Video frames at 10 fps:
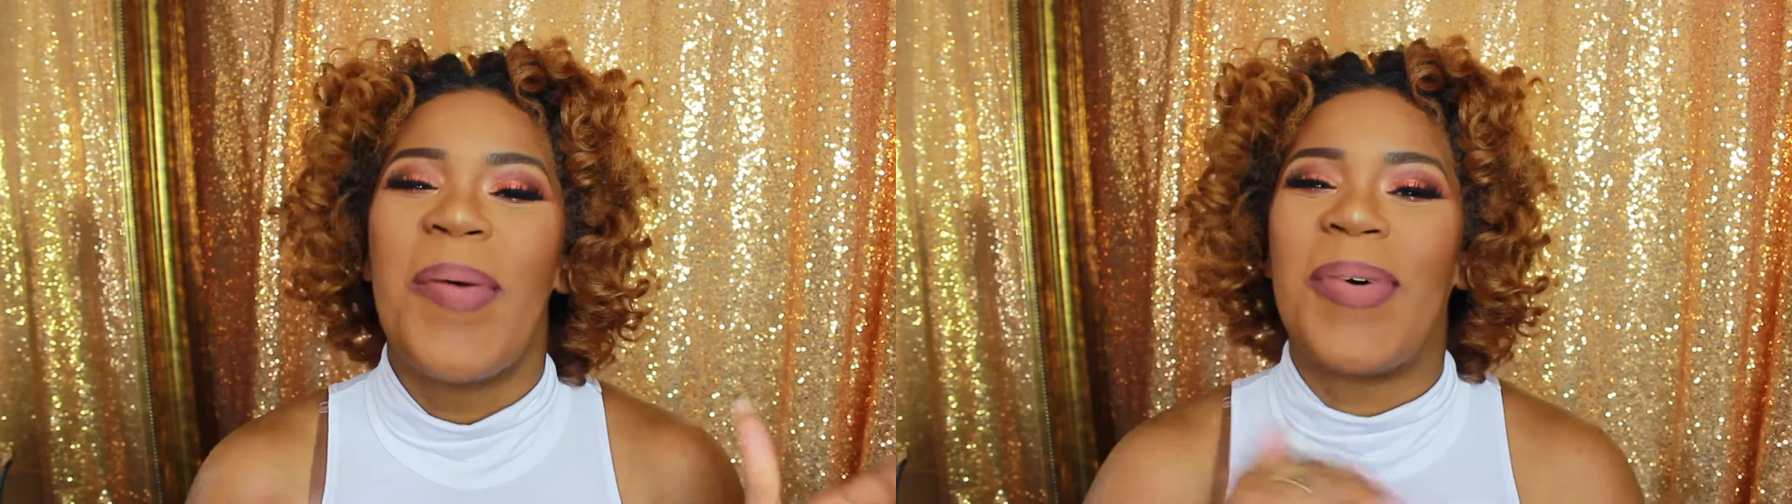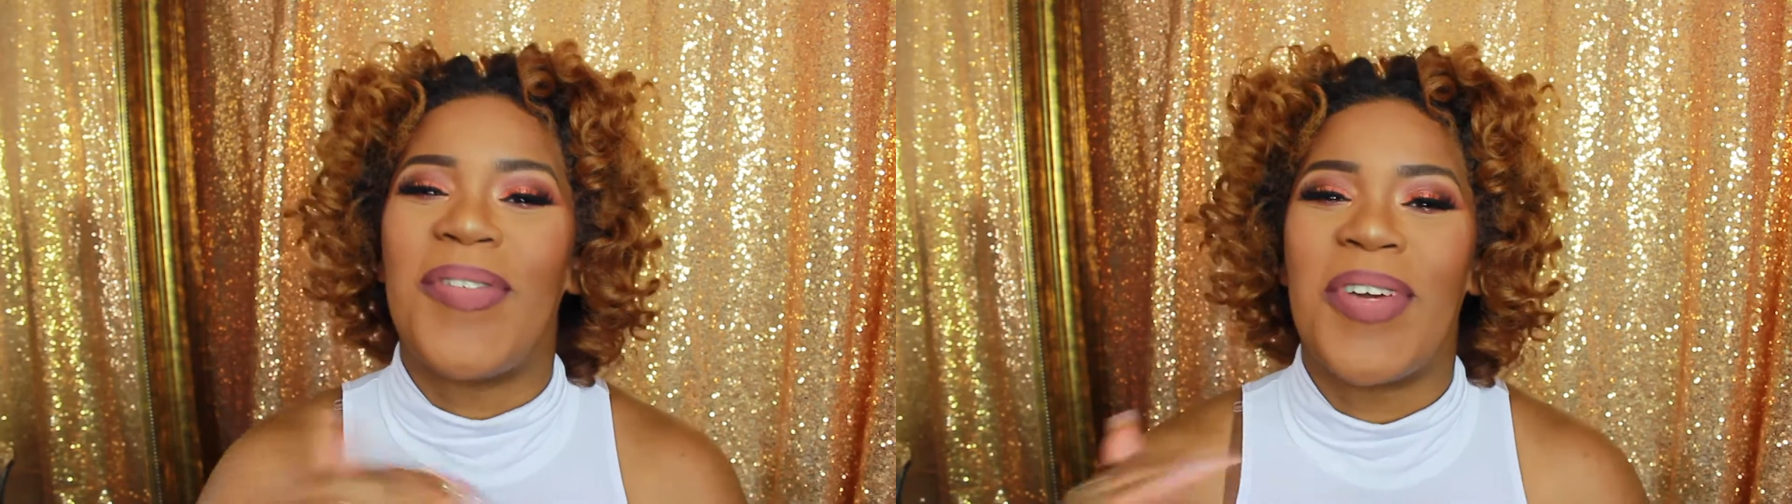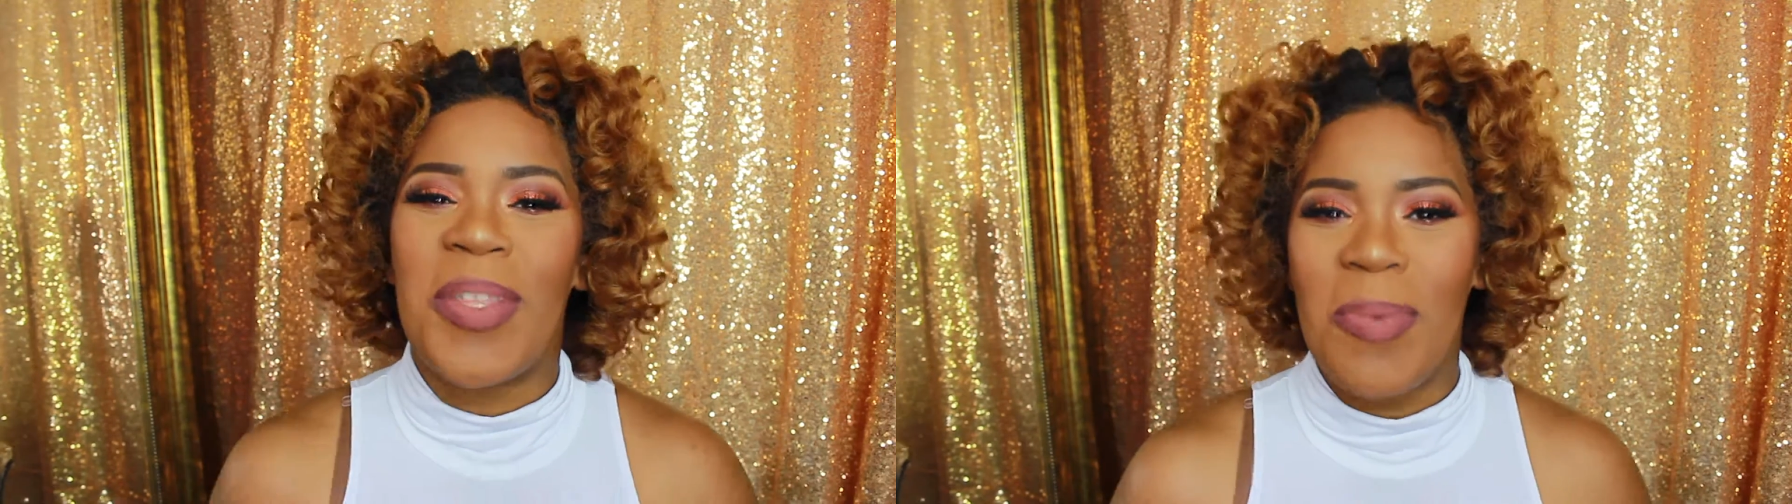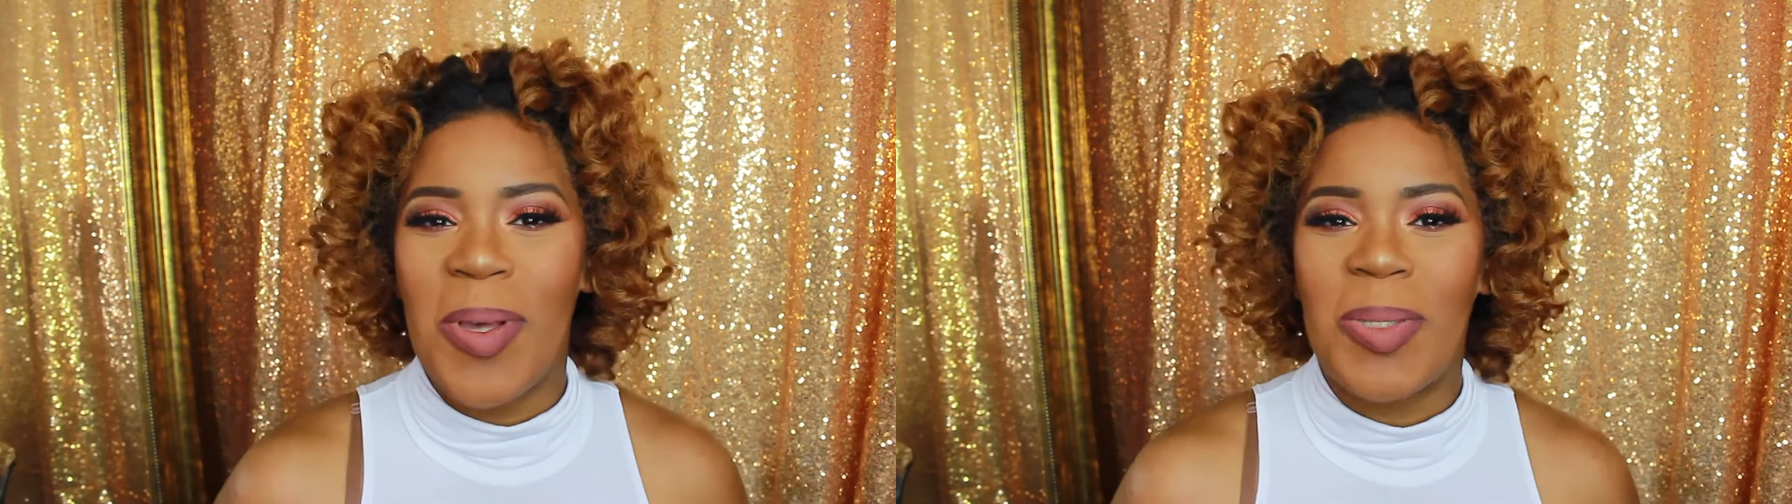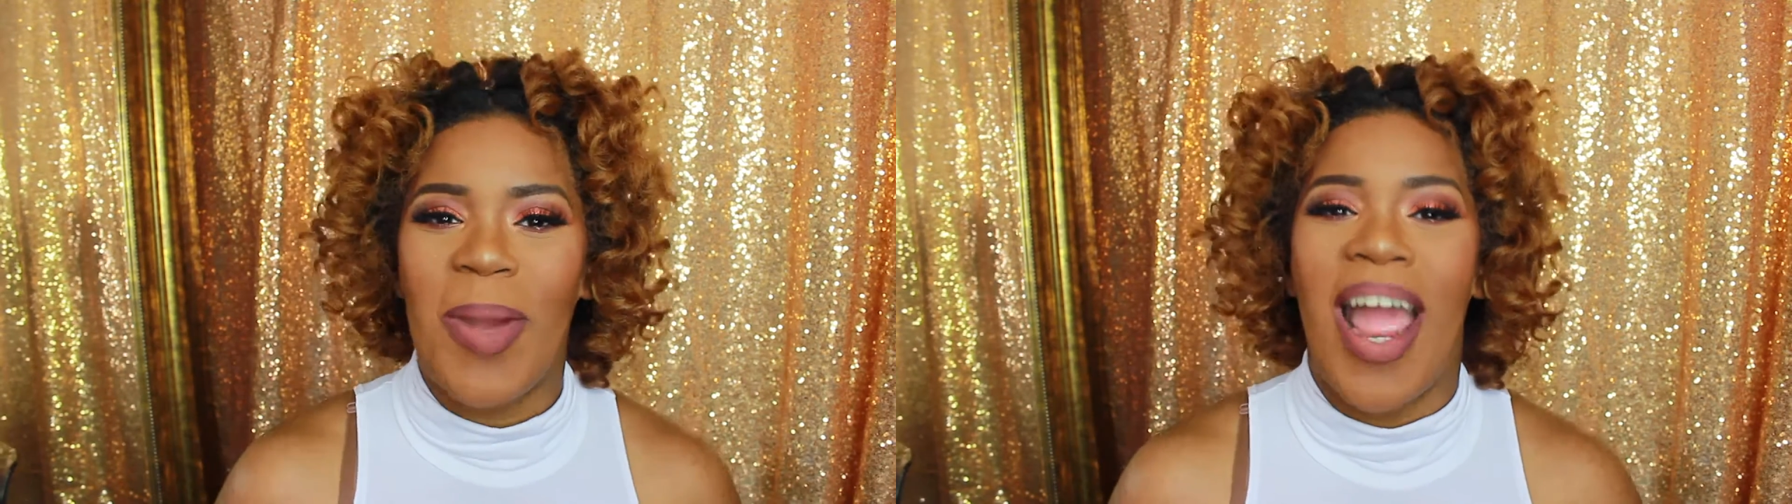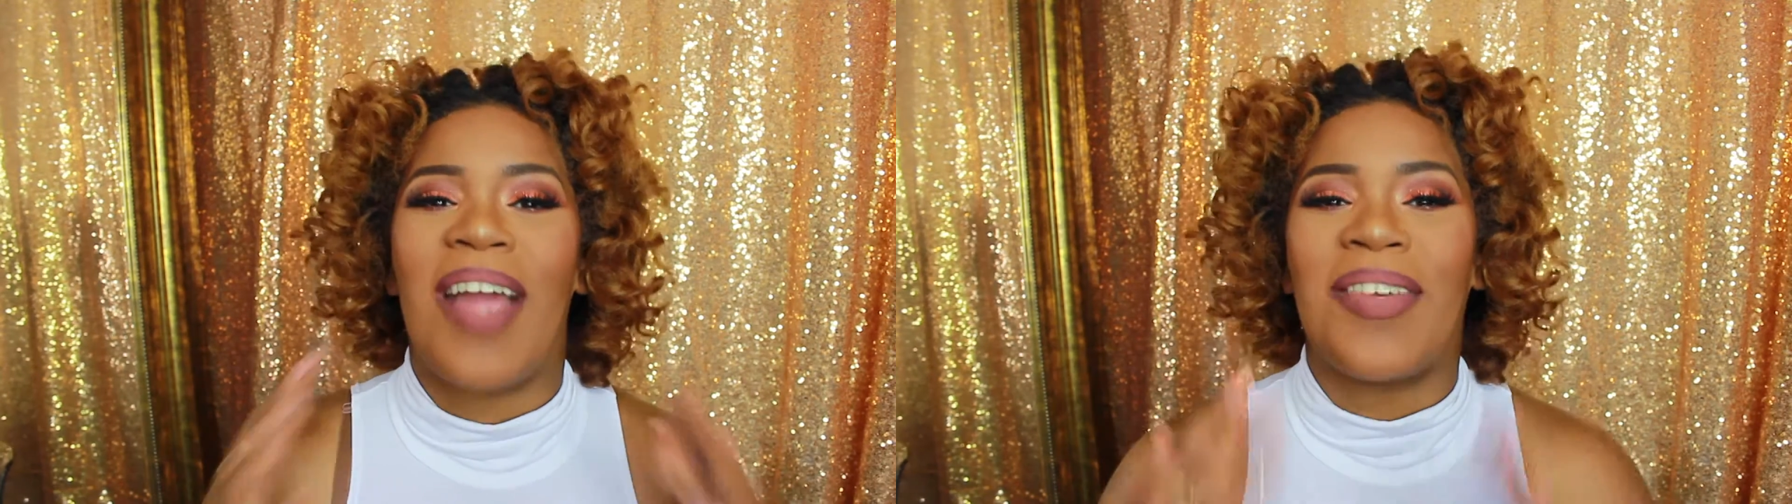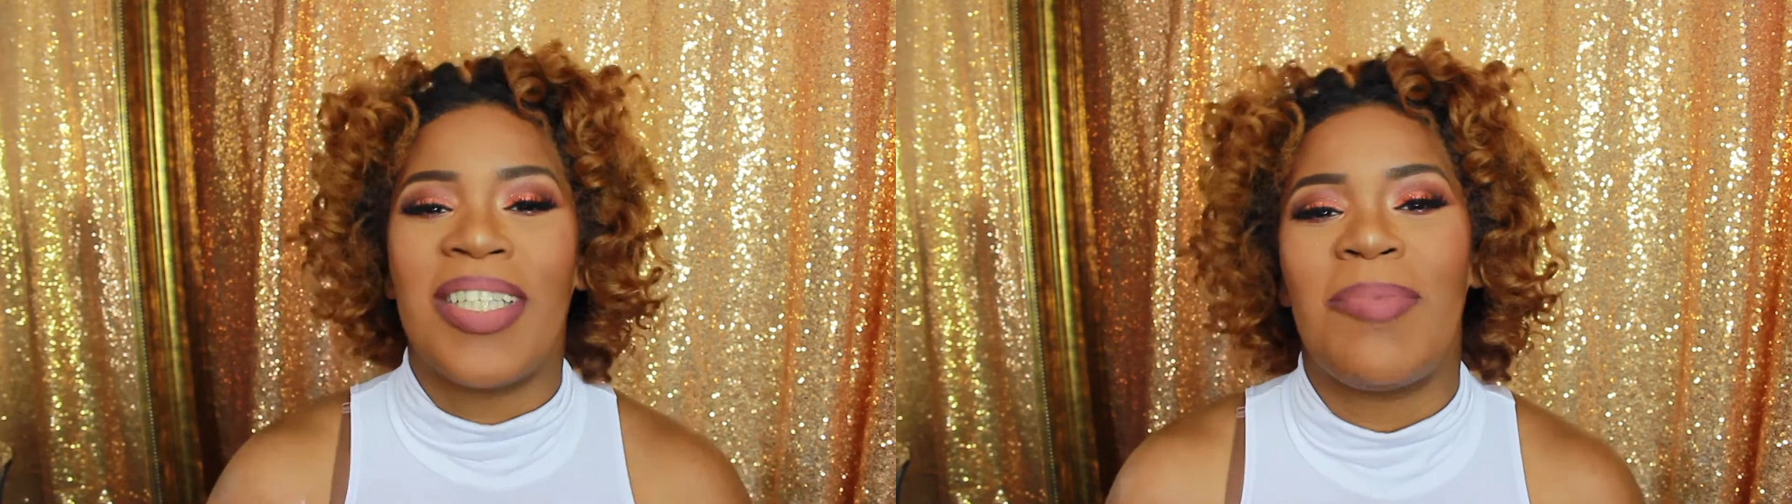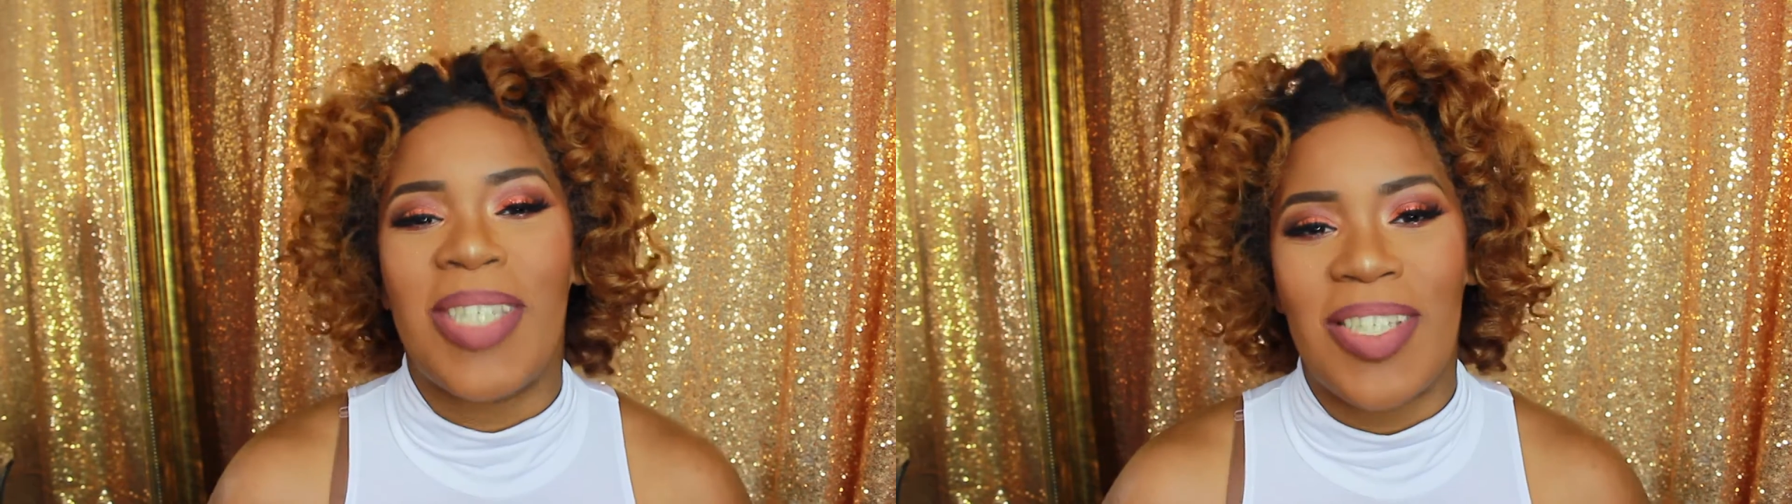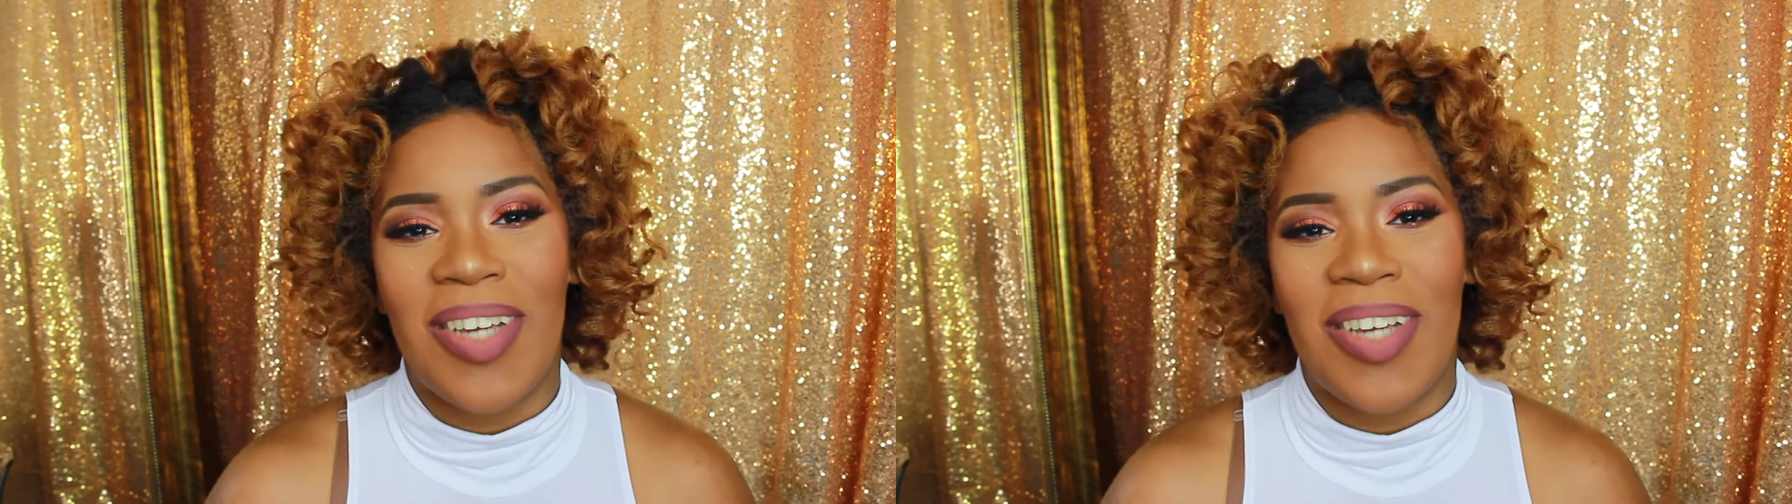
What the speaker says: But for the most part, I really miss